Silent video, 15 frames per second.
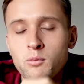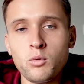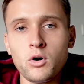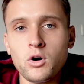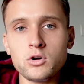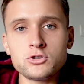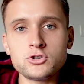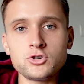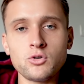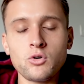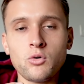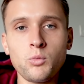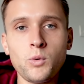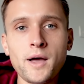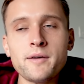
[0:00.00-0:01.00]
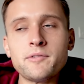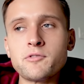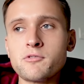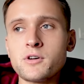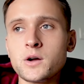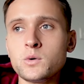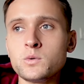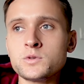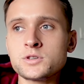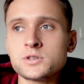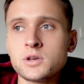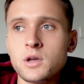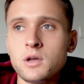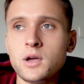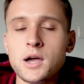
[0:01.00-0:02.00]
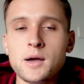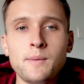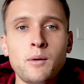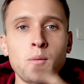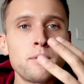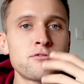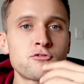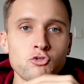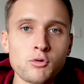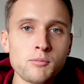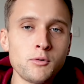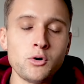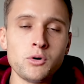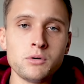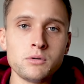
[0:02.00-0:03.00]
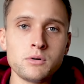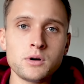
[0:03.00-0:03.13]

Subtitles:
the watch or whatever else, I'll withdraw more.